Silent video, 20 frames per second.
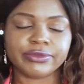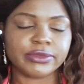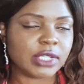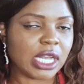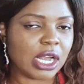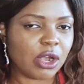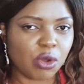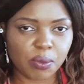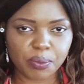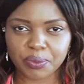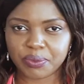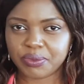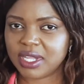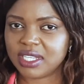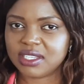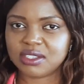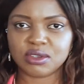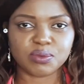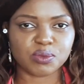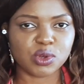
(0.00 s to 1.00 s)
I hope
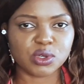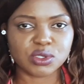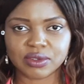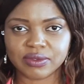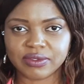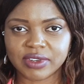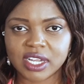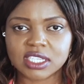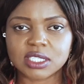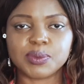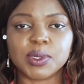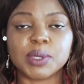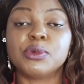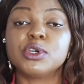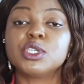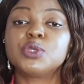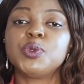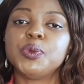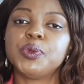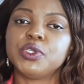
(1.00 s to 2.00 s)
that's not most of us, but
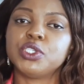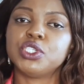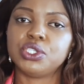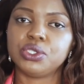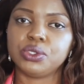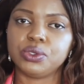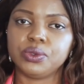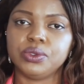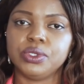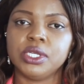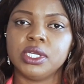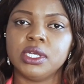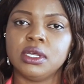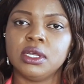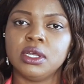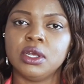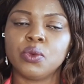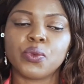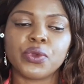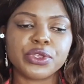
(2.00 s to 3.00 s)
most people do.
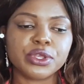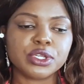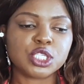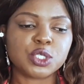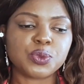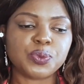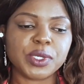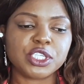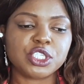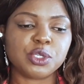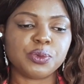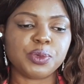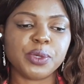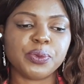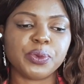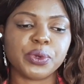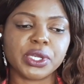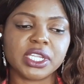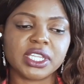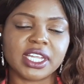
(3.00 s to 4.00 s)
When you speak to
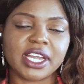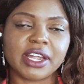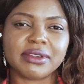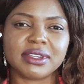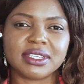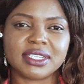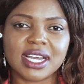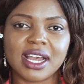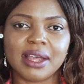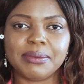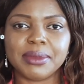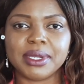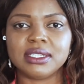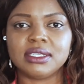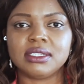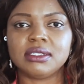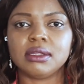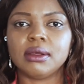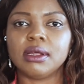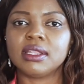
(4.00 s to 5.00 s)
people in their
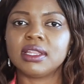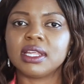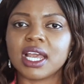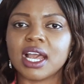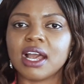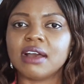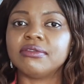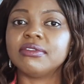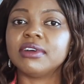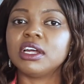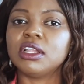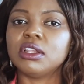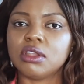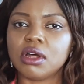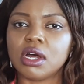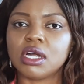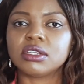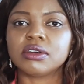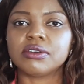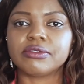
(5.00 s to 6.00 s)
retirement, they have a
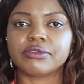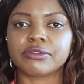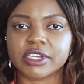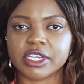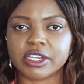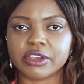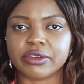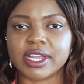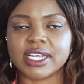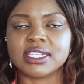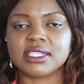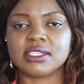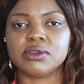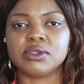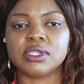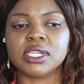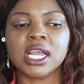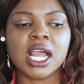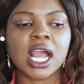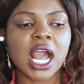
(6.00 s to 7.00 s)
lot of regrets
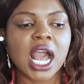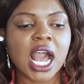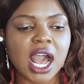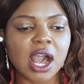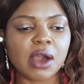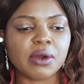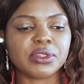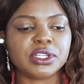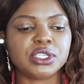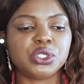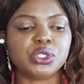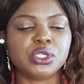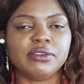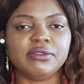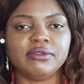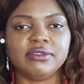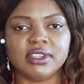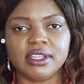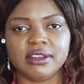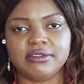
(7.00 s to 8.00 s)
on how they should
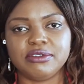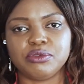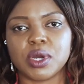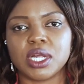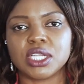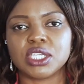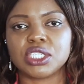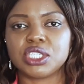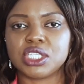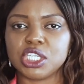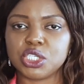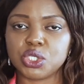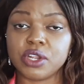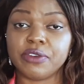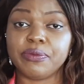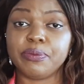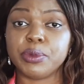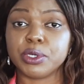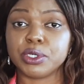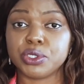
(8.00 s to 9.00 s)
have lived, what they should
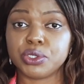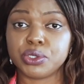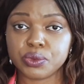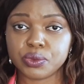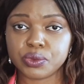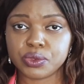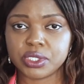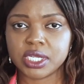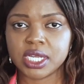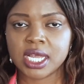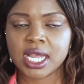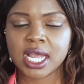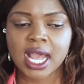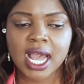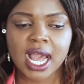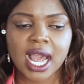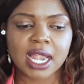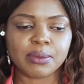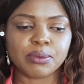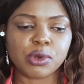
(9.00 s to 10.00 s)
have pursued.
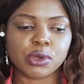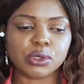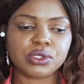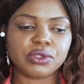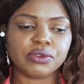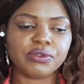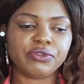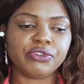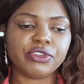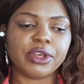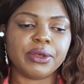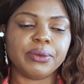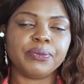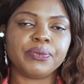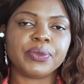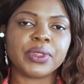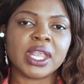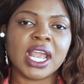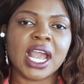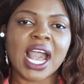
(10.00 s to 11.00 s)
And most of
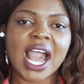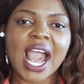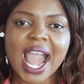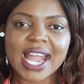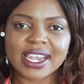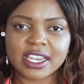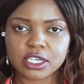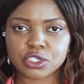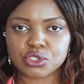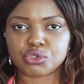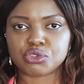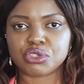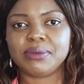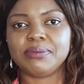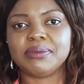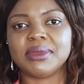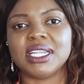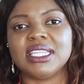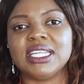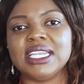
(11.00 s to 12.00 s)
them had a
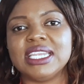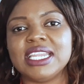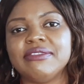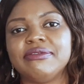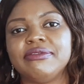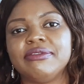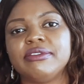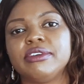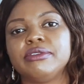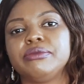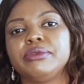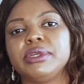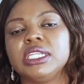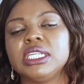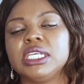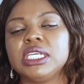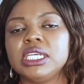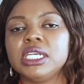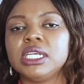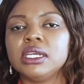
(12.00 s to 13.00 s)
dream that they never
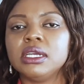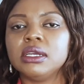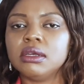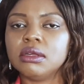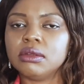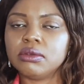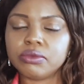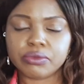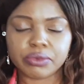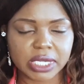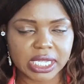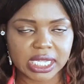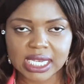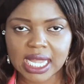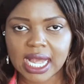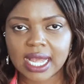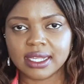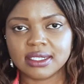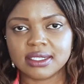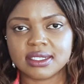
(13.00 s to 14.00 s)
really
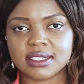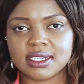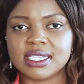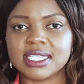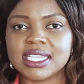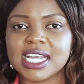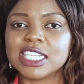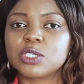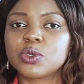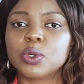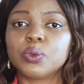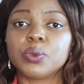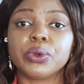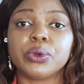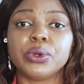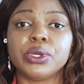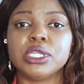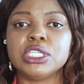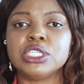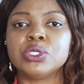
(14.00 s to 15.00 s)
realized. And that's what we're
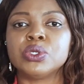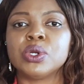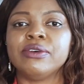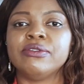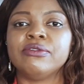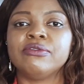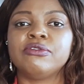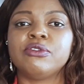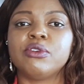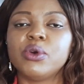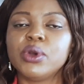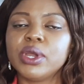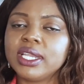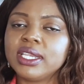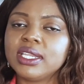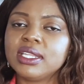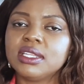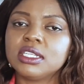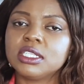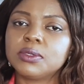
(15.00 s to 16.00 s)
going to avoid
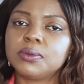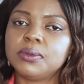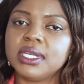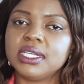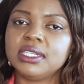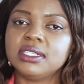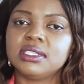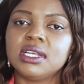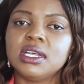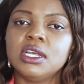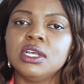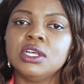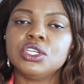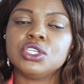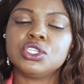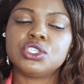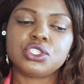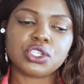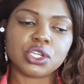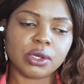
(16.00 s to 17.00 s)
in this place.
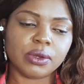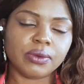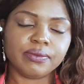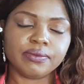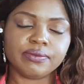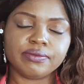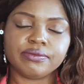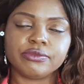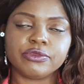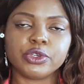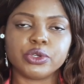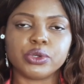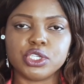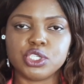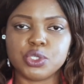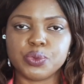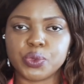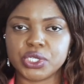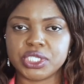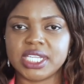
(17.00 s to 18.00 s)
So we're going
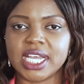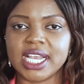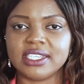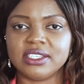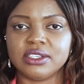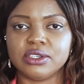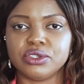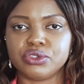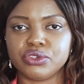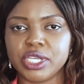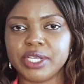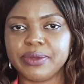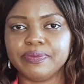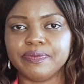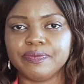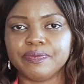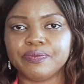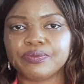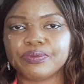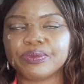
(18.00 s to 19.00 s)
to protect our dream.
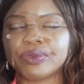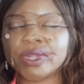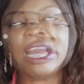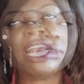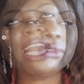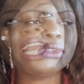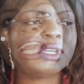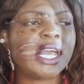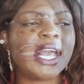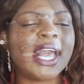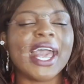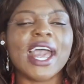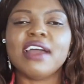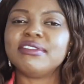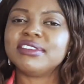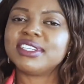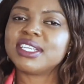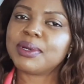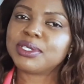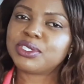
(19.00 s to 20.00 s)

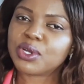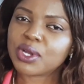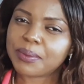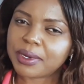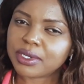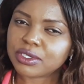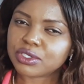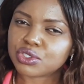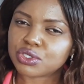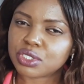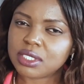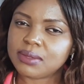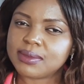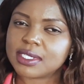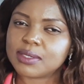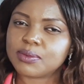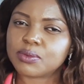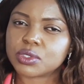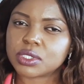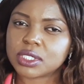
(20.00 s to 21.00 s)
Every time I talk about dreams
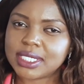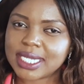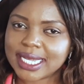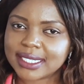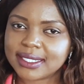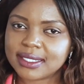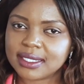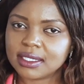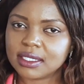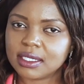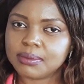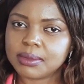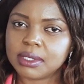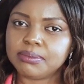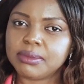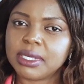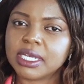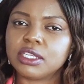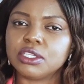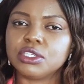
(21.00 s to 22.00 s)
and protecting them and
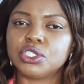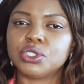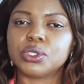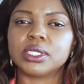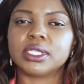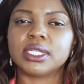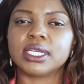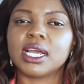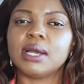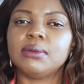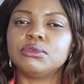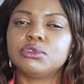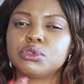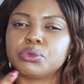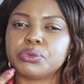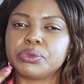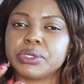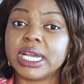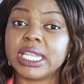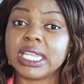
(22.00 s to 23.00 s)
making sure they come
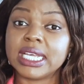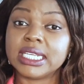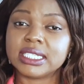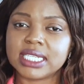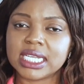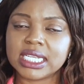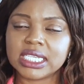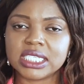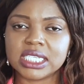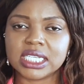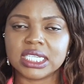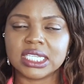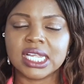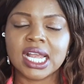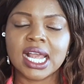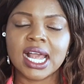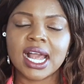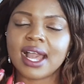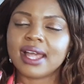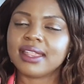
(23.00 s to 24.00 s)
to realization,
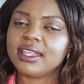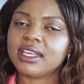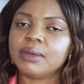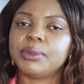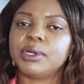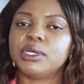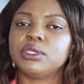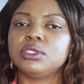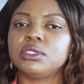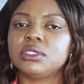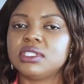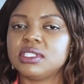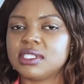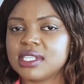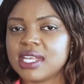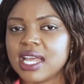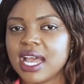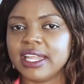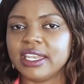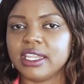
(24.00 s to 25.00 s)
I think about this
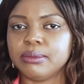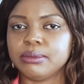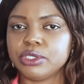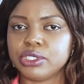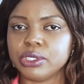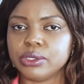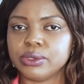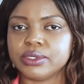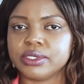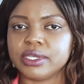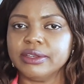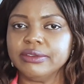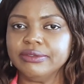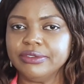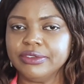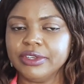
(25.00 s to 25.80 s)
guy named Joseph.